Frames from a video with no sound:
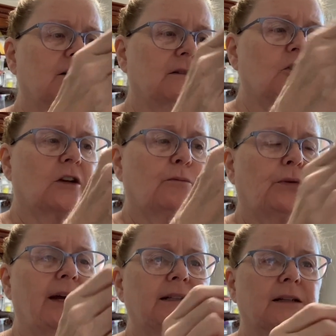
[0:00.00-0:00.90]
you can
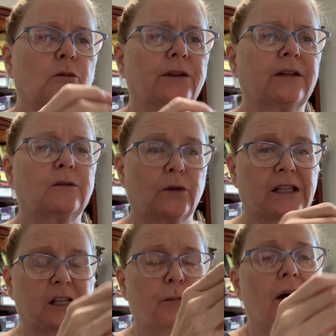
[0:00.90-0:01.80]
blend it with
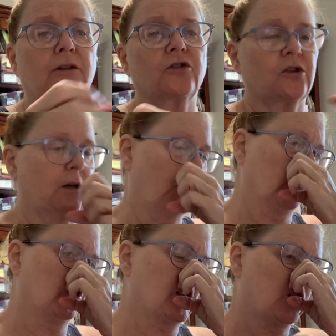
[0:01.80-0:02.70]
the sponge if
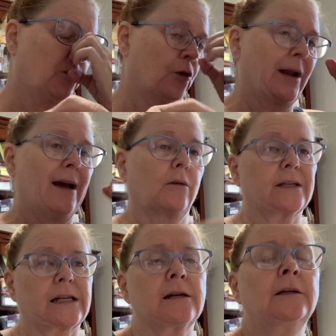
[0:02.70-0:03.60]
it looks too
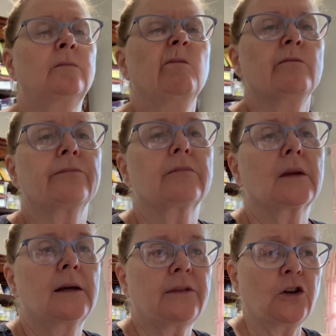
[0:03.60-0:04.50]
pronounced.
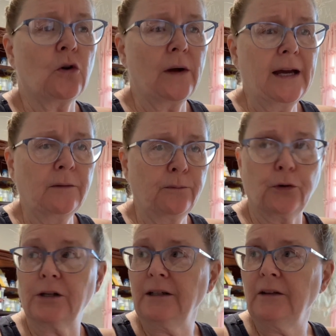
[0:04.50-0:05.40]
Then you go ahead and
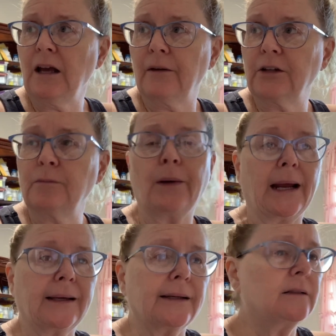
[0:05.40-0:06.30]
put it in the oven,
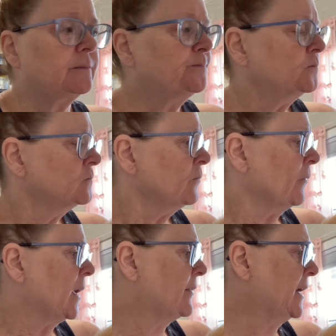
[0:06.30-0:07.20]
bake it.
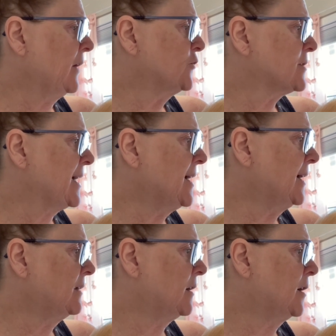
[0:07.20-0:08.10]
And then after
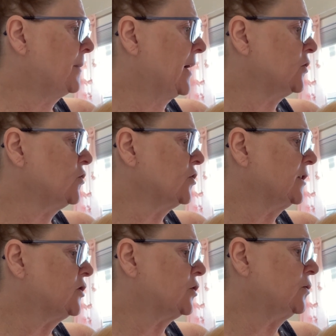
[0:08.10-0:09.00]
that,
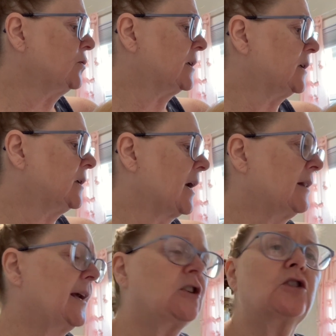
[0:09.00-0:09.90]
I
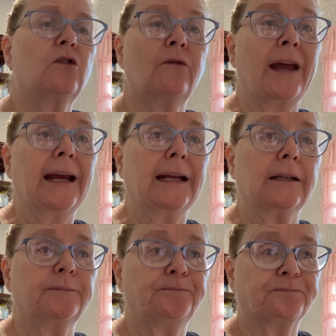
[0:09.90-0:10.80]
like to do the veining.